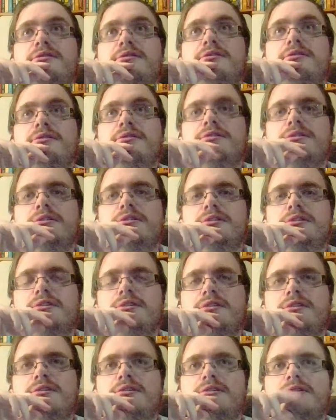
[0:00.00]

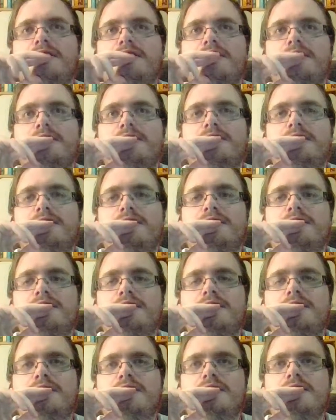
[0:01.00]
oh, that's Jeff
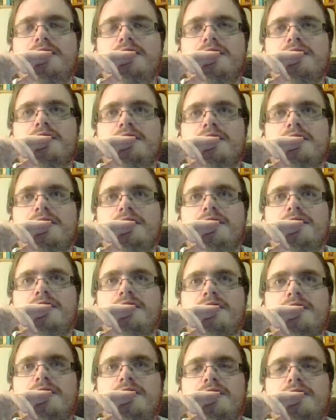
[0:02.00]
Bodine in
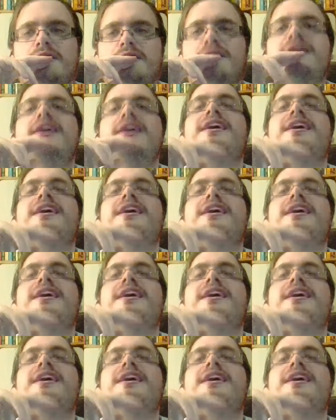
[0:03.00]
2000. He had